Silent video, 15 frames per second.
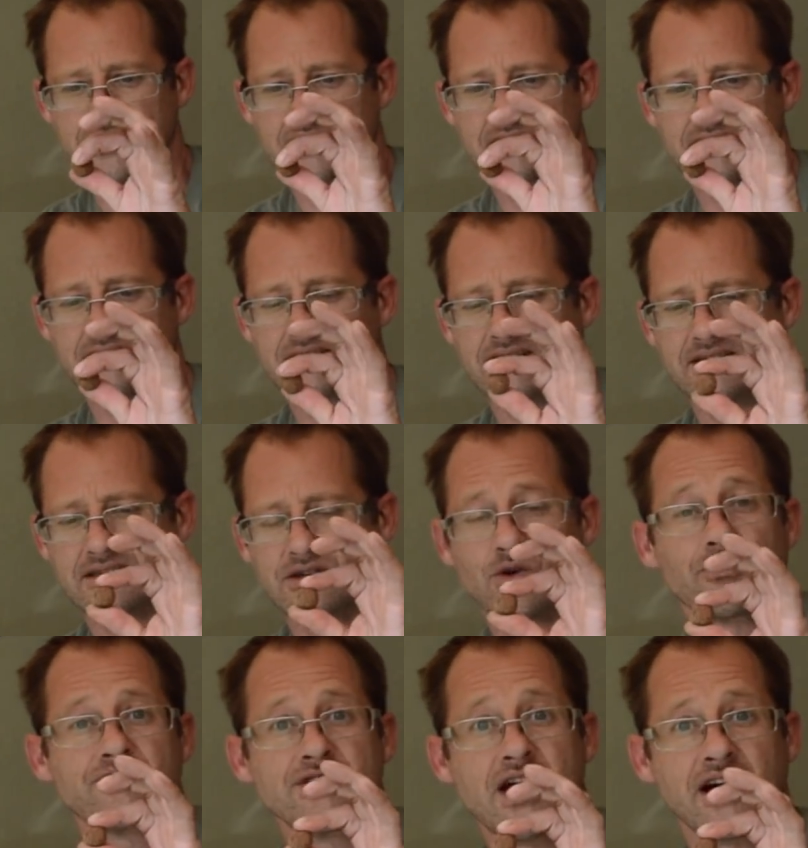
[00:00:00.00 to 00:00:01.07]
a
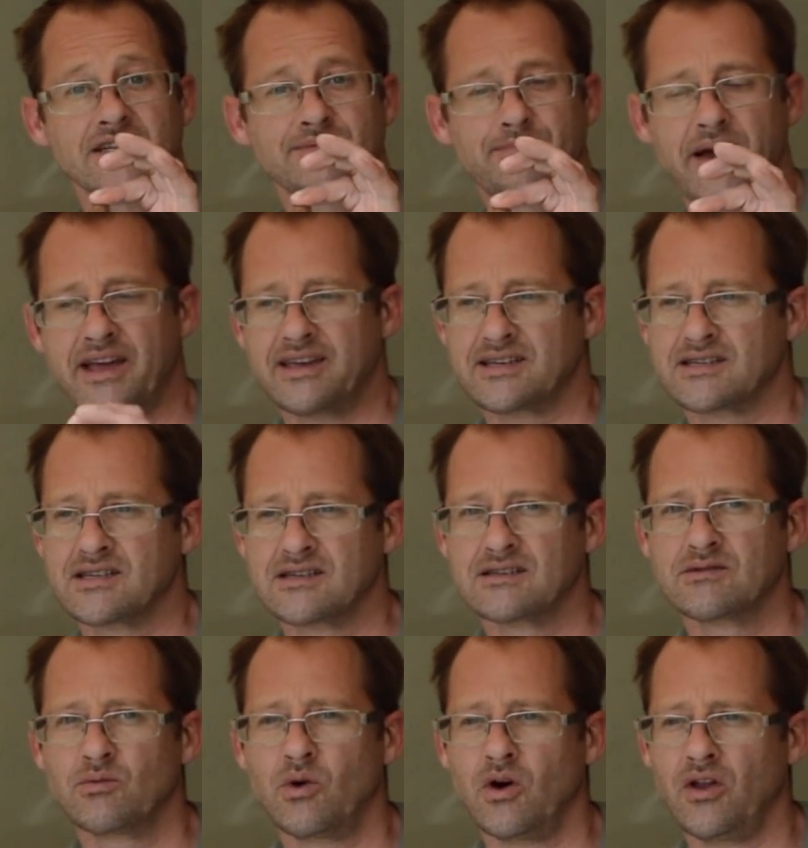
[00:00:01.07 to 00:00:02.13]
sort of nut based
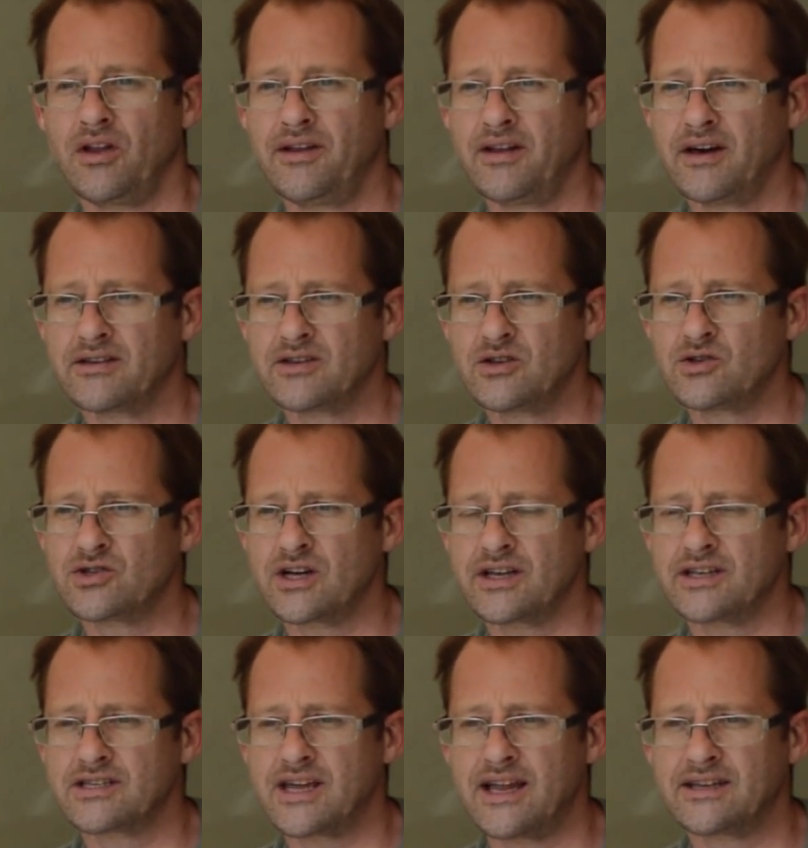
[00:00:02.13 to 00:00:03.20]
one. I
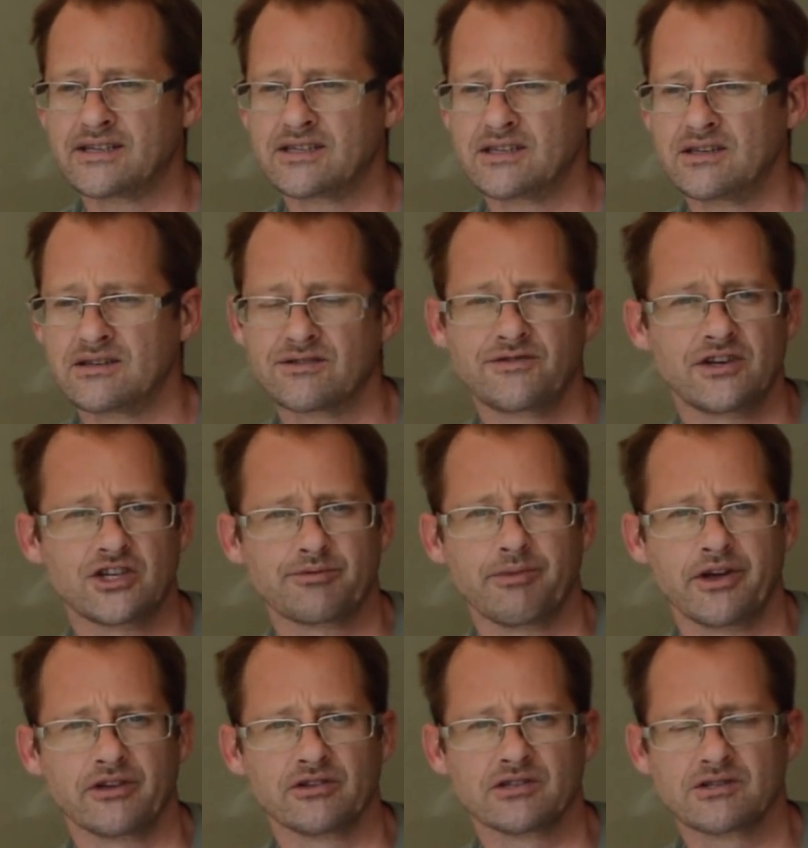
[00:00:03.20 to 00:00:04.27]
usually tend to use fish
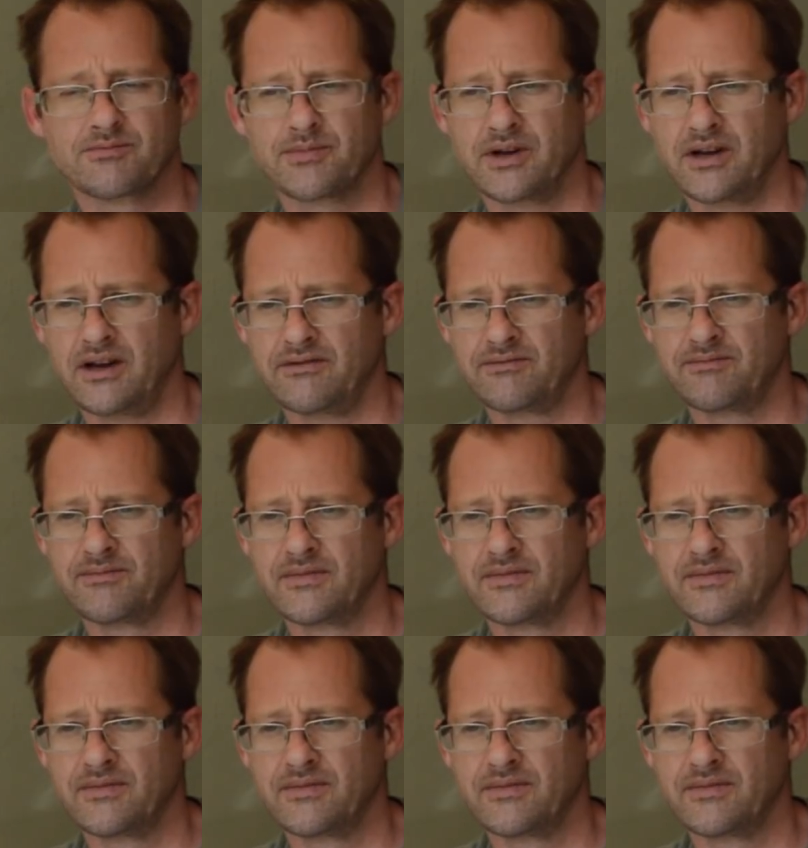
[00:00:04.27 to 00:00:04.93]
meals, but I've